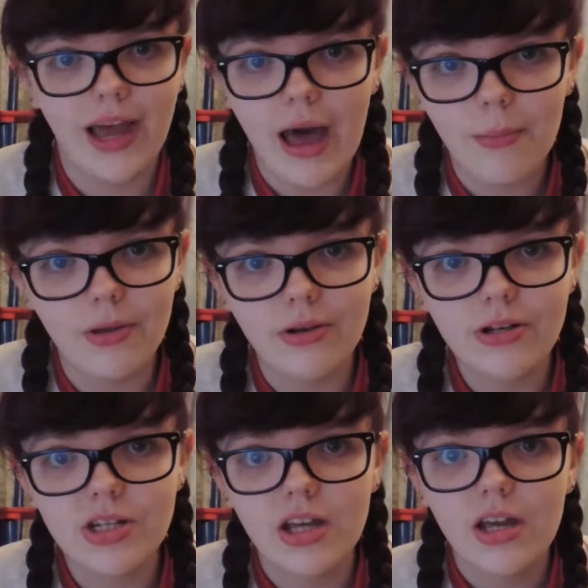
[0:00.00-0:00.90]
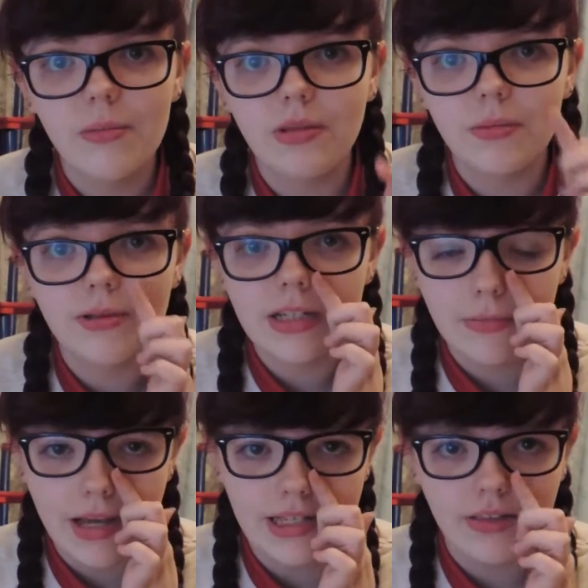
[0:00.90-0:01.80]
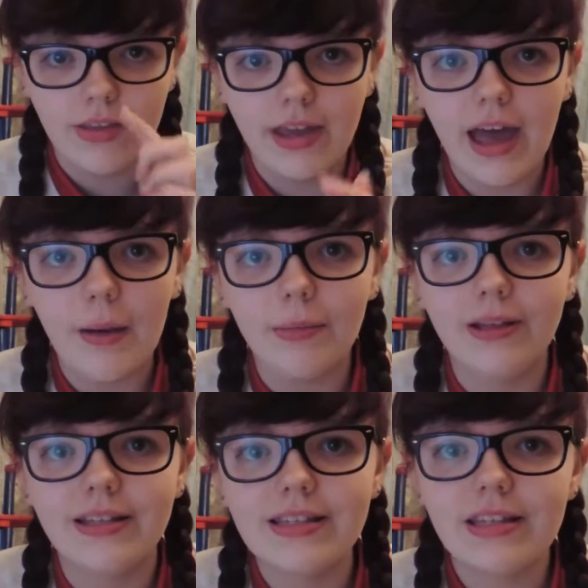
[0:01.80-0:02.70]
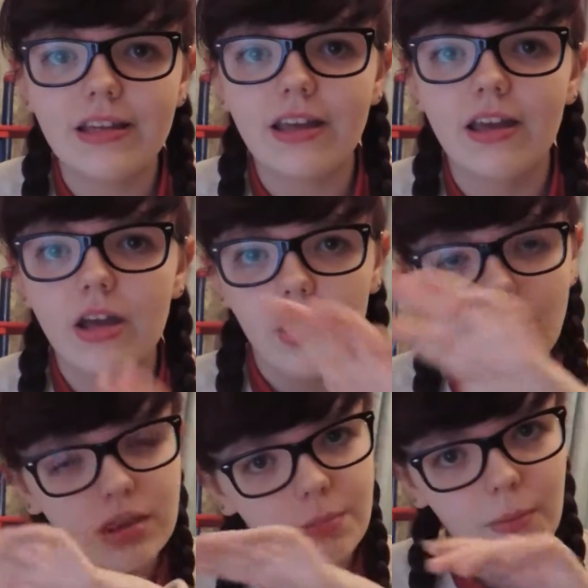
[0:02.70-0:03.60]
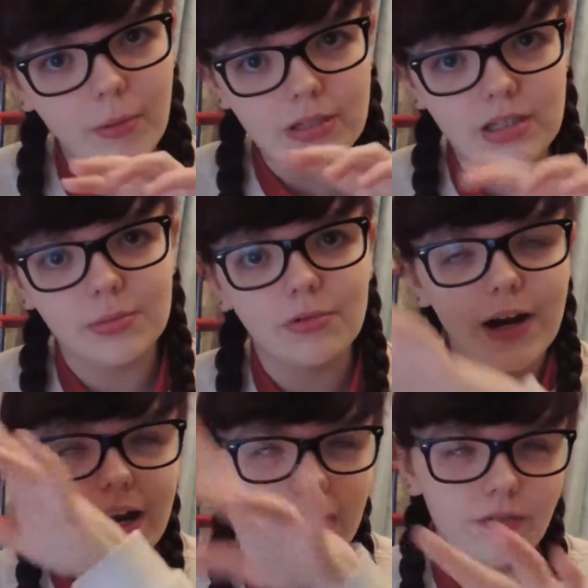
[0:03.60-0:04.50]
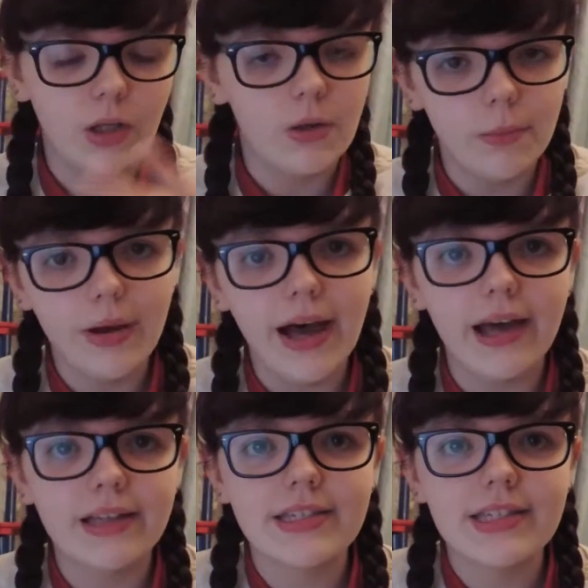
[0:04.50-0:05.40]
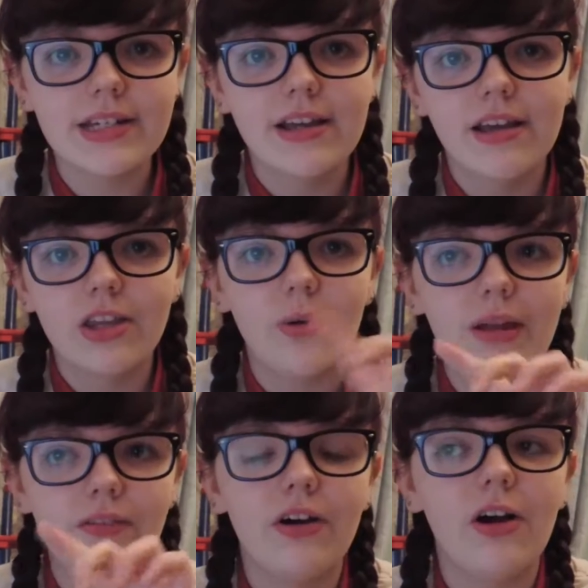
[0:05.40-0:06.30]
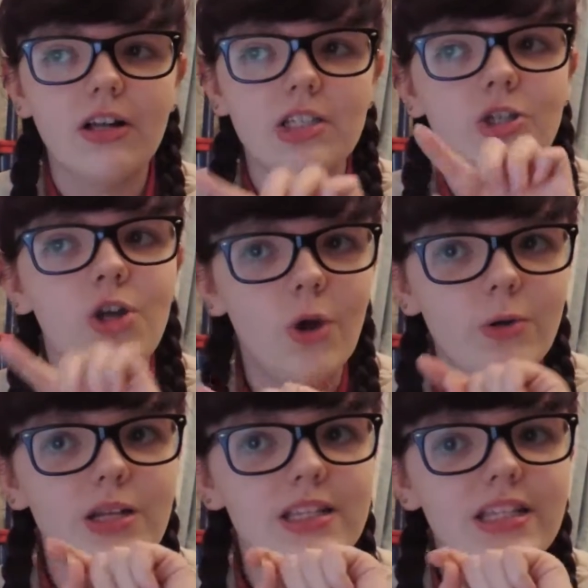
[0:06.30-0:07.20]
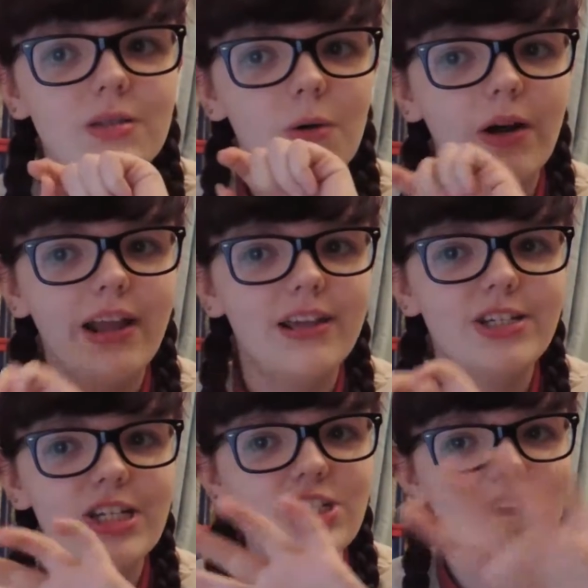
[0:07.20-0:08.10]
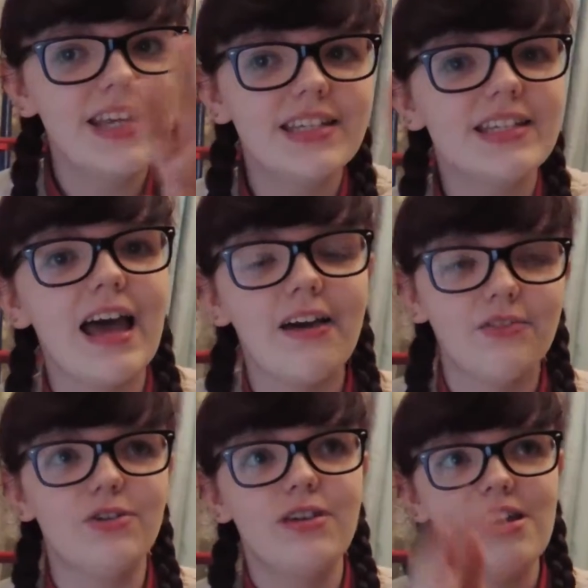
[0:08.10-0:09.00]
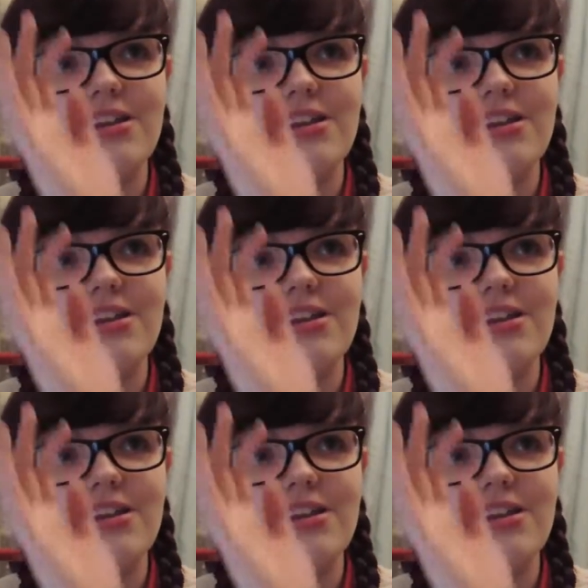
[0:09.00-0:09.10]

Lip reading: it happened, but the most amazing thing happens, like, with the bubbles on the parade floating past, the Queen of Hearts notices one, and she chases after it,